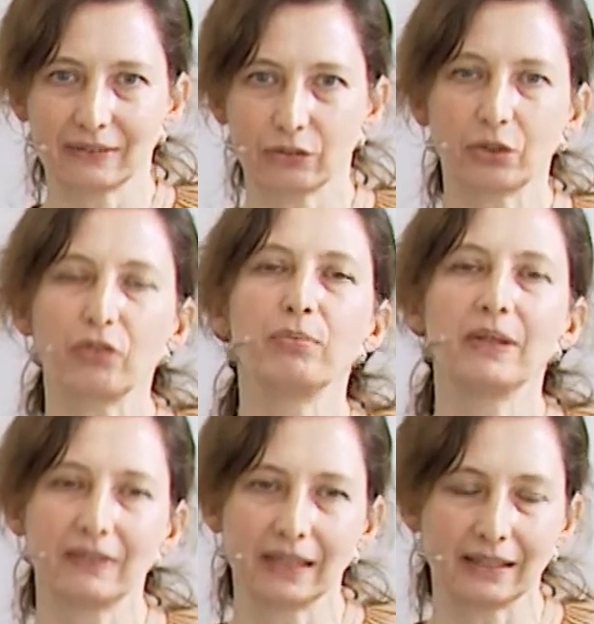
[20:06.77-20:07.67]
sort of
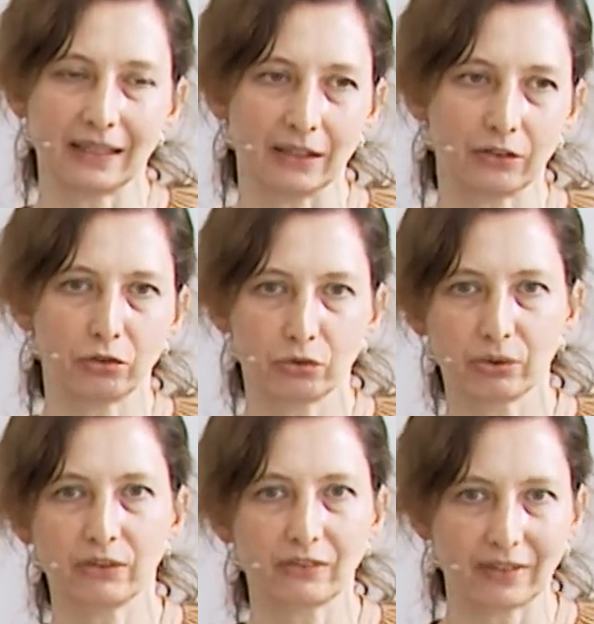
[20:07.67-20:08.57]
missing link to
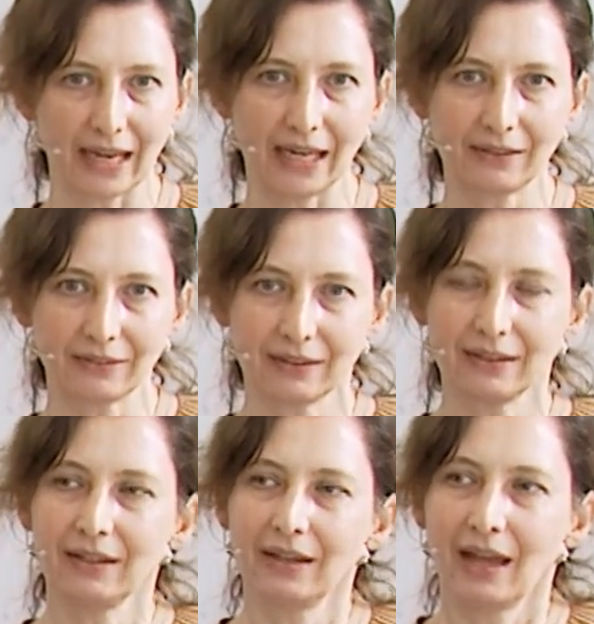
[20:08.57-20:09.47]
translate
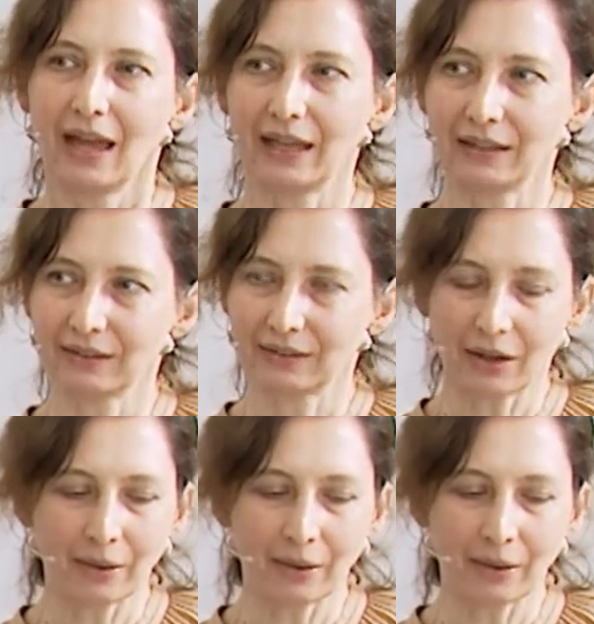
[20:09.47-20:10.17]
and